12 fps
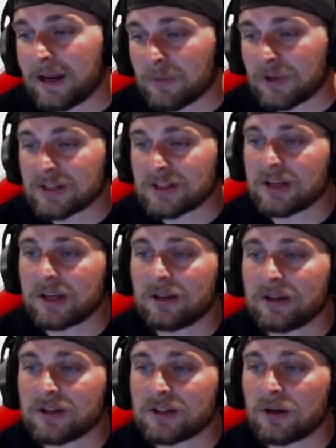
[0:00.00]
And I'm going to say
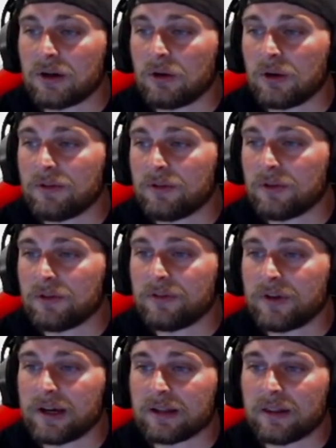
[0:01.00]
this only for the
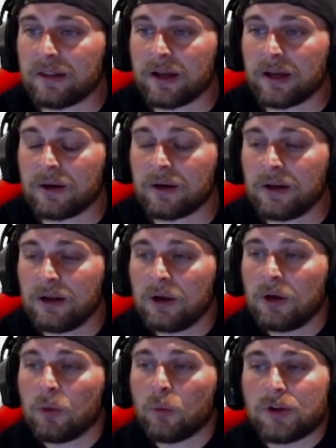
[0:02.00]
fact that
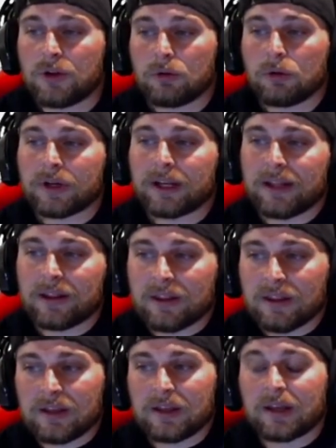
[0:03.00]
when you look
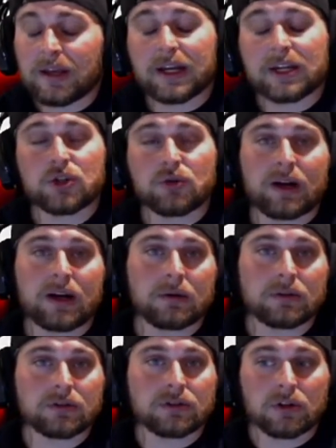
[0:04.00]
at the Hesh
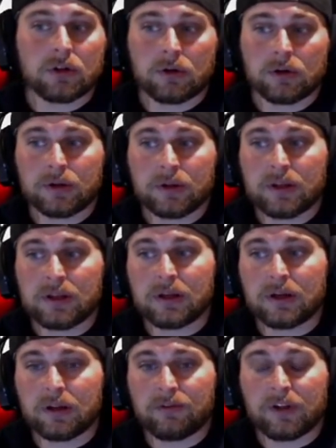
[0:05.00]
rounds on
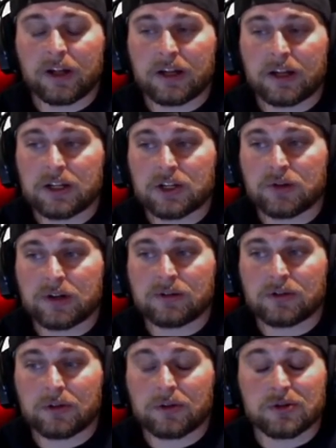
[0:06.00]
the flathead Hesh
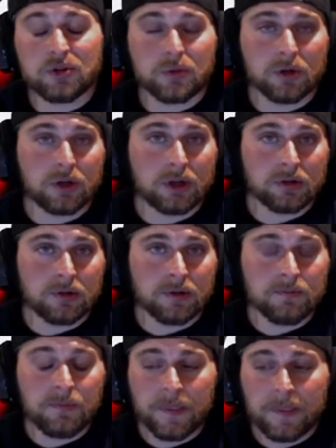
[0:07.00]
rounds on the Super
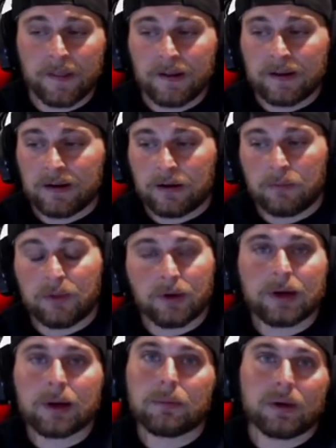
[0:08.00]
Conqueror, they're
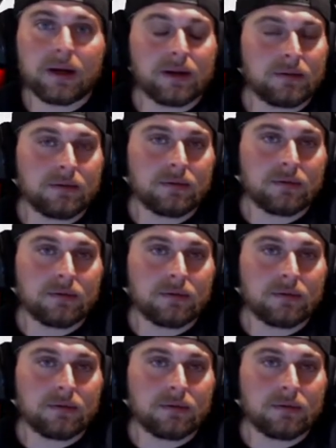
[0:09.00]
not bad.